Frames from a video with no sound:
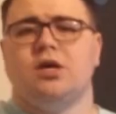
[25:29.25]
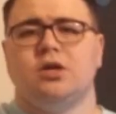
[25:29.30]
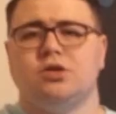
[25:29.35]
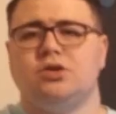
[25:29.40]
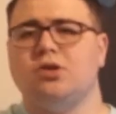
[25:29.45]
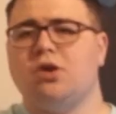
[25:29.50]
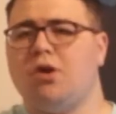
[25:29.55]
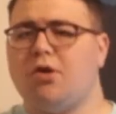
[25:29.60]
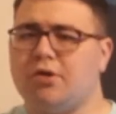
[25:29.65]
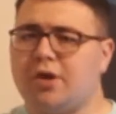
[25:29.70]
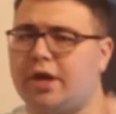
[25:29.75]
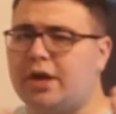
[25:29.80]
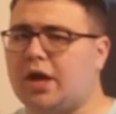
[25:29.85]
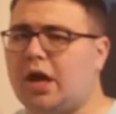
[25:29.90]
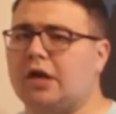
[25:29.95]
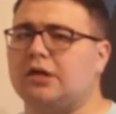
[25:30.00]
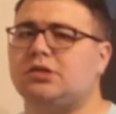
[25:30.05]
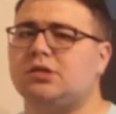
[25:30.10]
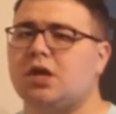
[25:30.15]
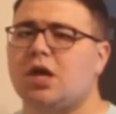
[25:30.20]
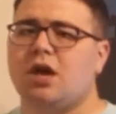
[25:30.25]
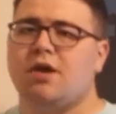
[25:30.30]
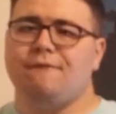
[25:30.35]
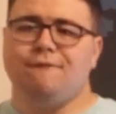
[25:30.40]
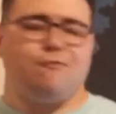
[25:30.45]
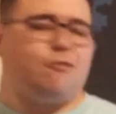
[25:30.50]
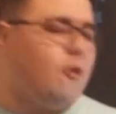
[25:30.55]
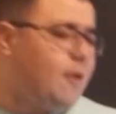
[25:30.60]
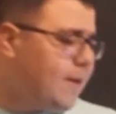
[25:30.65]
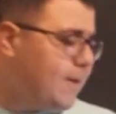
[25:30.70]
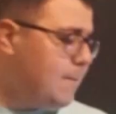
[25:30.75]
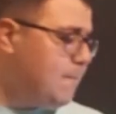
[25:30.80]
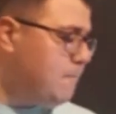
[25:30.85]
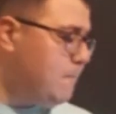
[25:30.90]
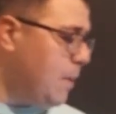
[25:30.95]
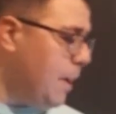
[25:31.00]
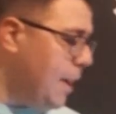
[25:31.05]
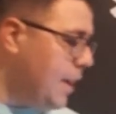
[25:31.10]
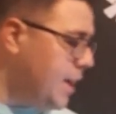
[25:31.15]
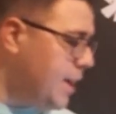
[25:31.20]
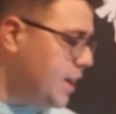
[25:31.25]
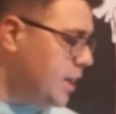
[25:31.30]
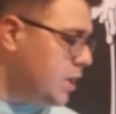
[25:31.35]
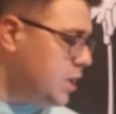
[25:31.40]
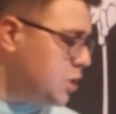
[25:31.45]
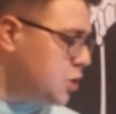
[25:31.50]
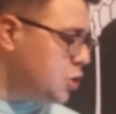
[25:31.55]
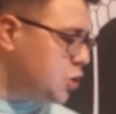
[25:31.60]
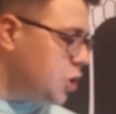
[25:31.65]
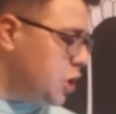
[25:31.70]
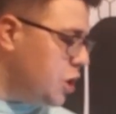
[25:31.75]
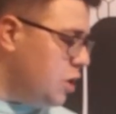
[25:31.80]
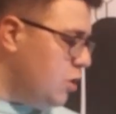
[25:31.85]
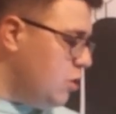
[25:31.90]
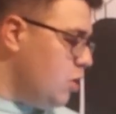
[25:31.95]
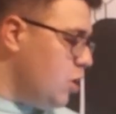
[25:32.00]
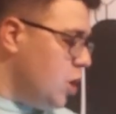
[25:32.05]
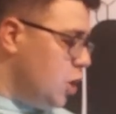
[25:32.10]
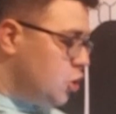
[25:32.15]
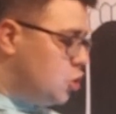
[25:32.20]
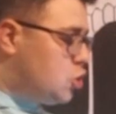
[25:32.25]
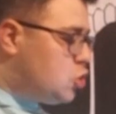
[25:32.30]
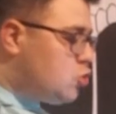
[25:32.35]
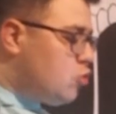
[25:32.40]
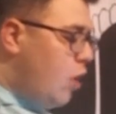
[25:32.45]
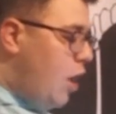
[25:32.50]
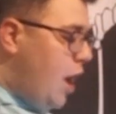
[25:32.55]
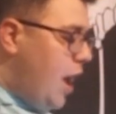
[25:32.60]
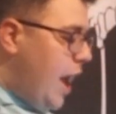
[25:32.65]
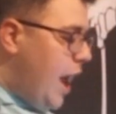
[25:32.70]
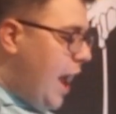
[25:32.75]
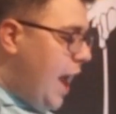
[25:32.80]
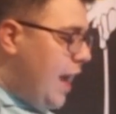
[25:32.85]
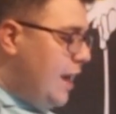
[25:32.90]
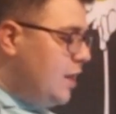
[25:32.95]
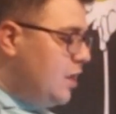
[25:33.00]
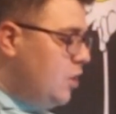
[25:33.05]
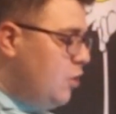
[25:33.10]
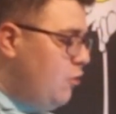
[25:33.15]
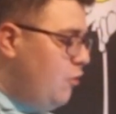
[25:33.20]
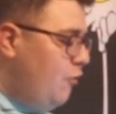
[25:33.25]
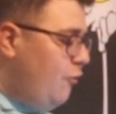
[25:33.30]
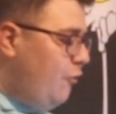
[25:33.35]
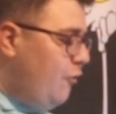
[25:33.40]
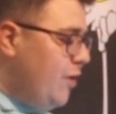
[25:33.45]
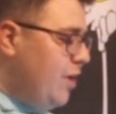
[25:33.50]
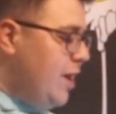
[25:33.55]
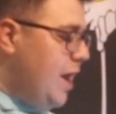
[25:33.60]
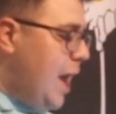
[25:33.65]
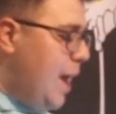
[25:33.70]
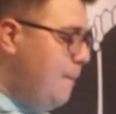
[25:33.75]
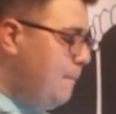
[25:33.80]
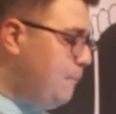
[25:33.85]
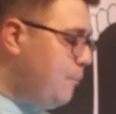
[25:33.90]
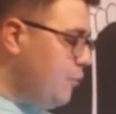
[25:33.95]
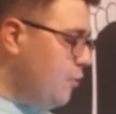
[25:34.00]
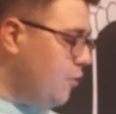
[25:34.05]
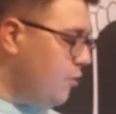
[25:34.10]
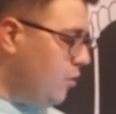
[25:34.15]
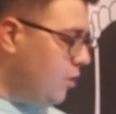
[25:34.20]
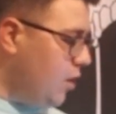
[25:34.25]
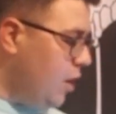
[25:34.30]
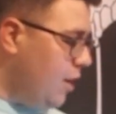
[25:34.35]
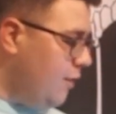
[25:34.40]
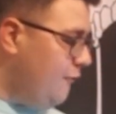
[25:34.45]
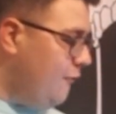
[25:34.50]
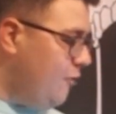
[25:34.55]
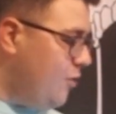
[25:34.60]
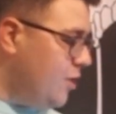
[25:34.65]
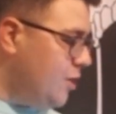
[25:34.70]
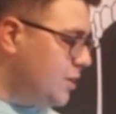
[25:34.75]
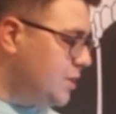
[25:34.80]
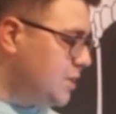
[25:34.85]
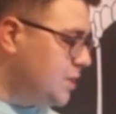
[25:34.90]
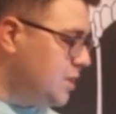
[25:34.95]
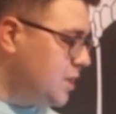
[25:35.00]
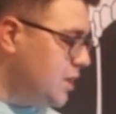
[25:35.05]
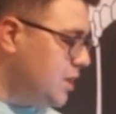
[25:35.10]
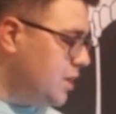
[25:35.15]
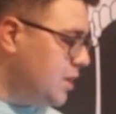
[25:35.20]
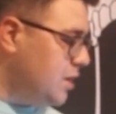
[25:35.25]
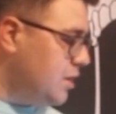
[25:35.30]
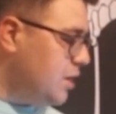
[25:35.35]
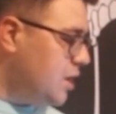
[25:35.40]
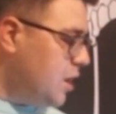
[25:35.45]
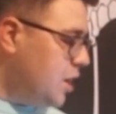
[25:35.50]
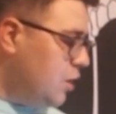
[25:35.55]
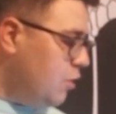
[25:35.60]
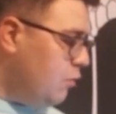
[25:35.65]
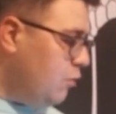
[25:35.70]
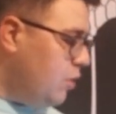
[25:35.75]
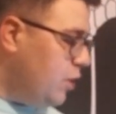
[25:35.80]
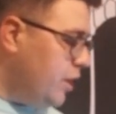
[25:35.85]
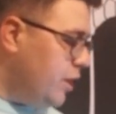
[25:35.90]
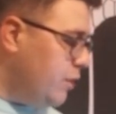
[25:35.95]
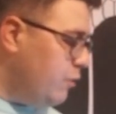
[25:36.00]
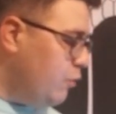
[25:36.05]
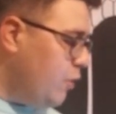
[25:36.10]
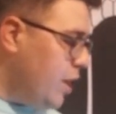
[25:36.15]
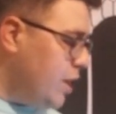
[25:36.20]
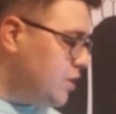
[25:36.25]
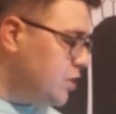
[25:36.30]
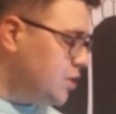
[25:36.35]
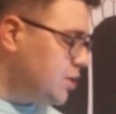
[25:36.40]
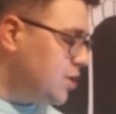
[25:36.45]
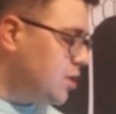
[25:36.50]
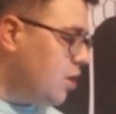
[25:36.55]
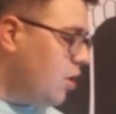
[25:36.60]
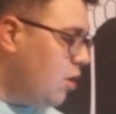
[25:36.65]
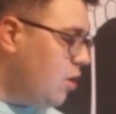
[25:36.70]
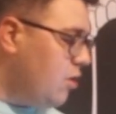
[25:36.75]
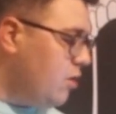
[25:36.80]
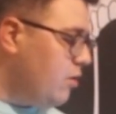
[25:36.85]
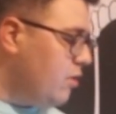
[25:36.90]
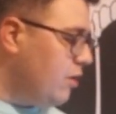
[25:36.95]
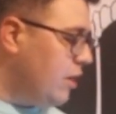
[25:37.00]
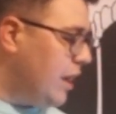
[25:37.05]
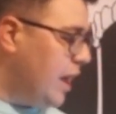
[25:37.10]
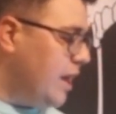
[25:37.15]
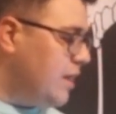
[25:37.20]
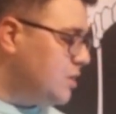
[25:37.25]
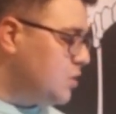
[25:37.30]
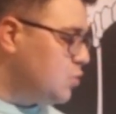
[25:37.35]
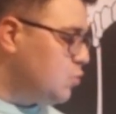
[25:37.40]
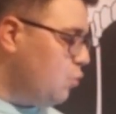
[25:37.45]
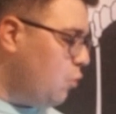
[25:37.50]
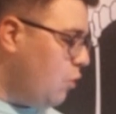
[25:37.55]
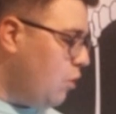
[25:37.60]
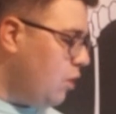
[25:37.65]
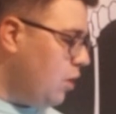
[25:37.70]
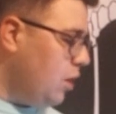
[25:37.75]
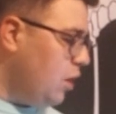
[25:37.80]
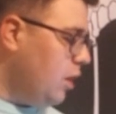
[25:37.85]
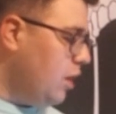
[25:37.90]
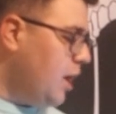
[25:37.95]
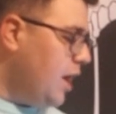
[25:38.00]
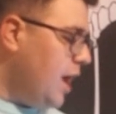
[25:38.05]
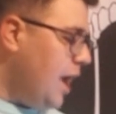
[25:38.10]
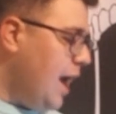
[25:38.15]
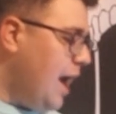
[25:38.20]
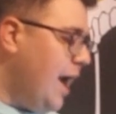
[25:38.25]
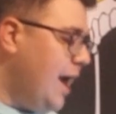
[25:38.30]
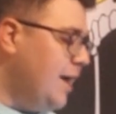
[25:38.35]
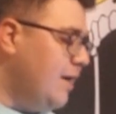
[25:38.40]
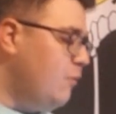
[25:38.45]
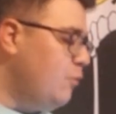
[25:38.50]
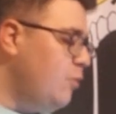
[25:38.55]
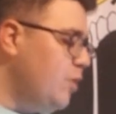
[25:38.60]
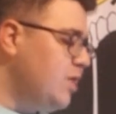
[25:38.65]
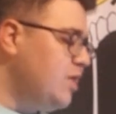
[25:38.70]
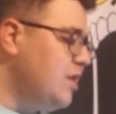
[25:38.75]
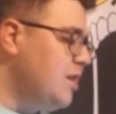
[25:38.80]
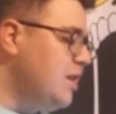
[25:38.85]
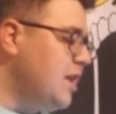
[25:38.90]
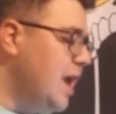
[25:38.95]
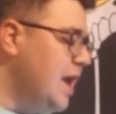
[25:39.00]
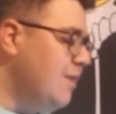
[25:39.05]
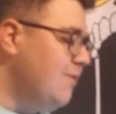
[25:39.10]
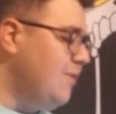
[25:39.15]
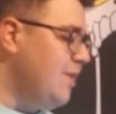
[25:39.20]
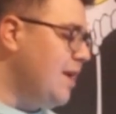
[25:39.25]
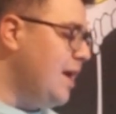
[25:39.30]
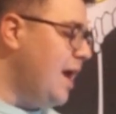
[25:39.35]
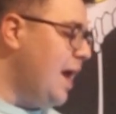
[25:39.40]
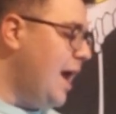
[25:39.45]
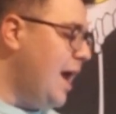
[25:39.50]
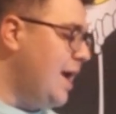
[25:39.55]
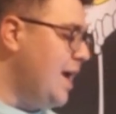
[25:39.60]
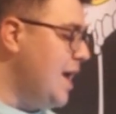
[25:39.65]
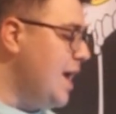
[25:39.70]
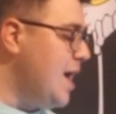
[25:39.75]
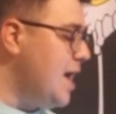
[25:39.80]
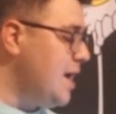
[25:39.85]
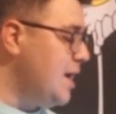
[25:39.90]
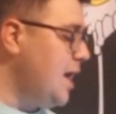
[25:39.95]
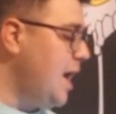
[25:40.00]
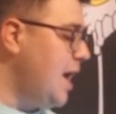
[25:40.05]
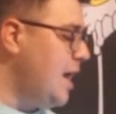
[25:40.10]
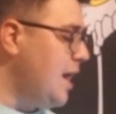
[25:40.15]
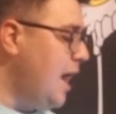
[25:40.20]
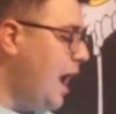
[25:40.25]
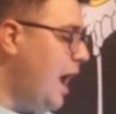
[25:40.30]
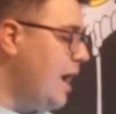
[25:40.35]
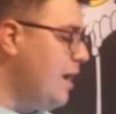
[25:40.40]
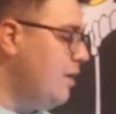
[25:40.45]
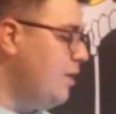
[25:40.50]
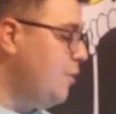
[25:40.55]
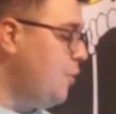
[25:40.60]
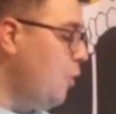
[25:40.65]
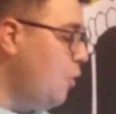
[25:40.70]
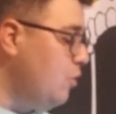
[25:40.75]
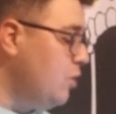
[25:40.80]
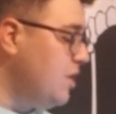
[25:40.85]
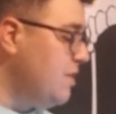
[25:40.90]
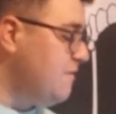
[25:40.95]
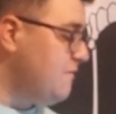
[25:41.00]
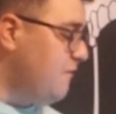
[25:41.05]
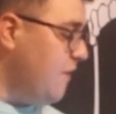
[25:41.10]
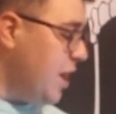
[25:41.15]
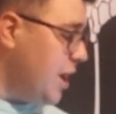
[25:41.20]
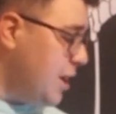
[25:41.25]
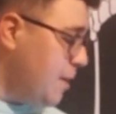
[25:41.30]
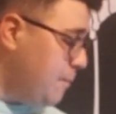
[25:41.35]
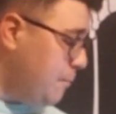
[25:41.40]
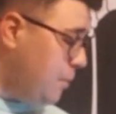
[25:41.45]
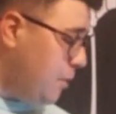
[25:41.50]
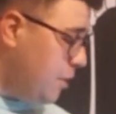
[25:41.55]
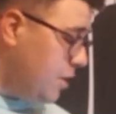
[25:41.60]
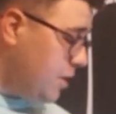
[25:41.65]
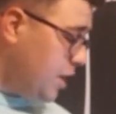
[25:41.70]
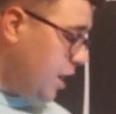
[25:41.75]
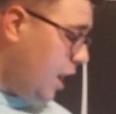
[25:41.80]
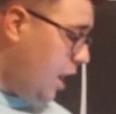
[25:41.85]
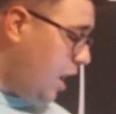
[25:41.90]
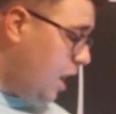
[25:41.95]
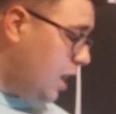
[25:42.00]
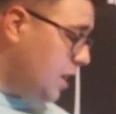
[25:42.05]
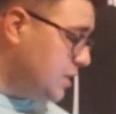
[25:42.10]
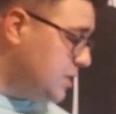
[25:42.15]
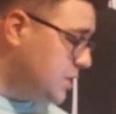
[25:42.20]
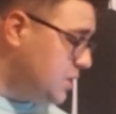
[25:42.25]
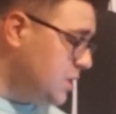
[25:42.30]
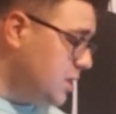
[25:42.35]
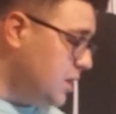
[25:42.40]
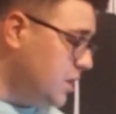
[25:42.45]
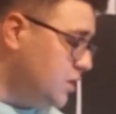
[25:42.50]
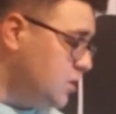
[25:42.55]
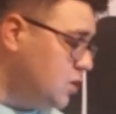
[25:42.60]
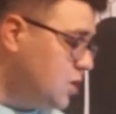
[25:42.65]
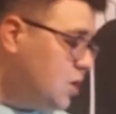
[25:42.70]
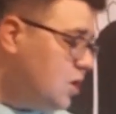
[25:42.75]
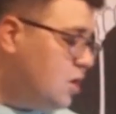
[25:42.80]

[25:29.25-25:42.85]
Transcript: So, okay guys, front page here. Straw Hat Luffy, Emperor of the Sea, wages an all-against war with the Navy at Egghead Island, holding Vegapunk hostage.